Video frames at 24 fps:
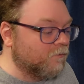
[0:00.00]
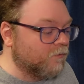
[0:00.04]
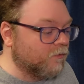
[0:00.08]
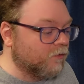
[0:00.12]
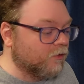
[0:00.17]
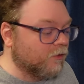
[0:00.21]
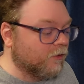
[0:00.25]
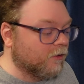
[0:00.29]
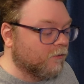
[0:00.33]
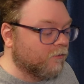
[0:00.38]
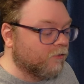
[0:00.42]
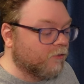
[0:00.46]

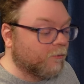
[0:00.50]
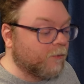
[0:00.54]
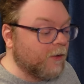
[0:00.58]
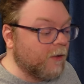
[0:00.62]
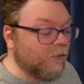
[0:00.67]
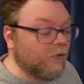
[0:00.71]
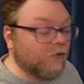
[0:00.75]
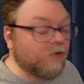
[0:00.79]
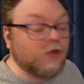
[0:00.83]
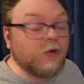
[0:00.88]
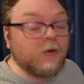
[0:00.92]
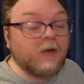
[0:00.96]
the
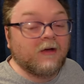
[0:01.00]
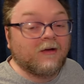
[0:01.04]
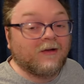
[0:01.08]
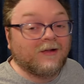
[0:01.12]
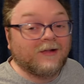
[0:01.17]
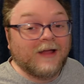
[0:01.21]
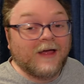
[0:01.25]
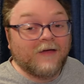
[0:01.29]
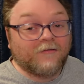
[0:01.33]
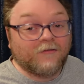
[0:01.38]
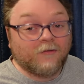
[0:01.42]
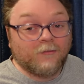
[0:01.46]
people you hear
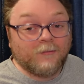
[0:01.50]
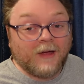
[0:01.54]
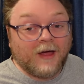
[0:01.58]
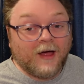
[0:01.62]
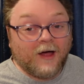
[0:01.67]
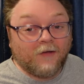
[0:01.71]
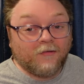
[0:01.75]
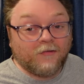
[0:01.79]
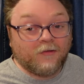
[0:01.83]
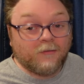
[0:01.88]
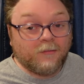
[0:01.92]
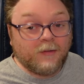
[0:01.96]
less
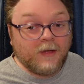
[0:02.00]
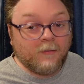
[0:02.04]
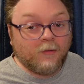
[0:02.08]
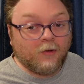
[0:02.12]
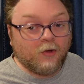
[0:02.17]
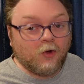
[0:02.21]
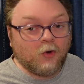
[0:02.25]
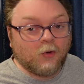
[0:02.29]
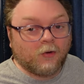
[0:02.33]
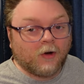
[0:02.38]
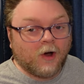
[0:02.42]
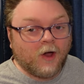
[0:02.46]
about, the
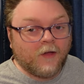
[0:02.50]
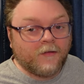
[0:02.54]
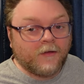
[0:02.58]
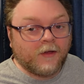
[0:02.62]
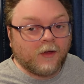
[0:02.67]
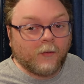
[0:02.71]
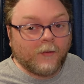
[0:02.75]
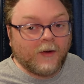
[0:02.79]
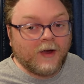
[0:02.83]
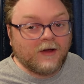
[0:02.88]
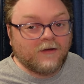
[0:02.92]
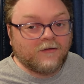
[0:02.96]
people who are on
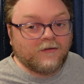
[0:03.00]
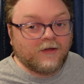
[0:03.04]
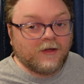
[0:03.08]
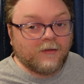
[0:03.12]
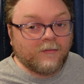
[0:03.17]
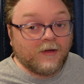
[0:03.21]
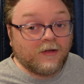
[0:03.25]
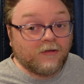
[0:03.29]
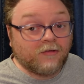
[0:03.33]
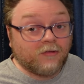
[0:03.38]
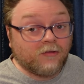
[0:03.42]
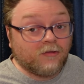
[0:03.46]
the away
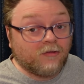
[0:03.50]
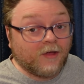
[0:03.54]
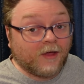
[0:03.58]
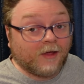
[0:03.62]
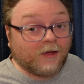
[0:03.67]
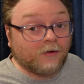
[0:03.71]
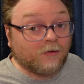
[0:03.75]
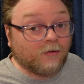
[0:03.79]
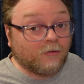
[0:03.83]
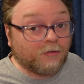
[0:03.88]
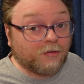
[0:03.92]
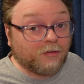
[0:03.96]
team as the
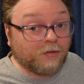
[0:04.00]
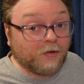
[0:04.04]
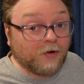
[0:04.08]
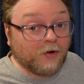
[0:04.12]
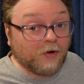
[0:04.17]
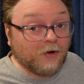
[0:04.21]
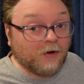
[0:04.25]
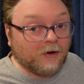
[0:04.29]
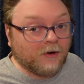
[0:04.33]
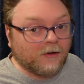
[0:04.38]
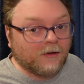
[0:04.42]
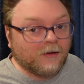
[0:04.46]
second or
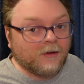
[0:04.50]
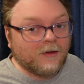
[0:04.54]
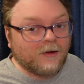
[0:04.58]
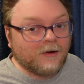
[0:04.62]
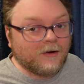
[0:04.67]
third,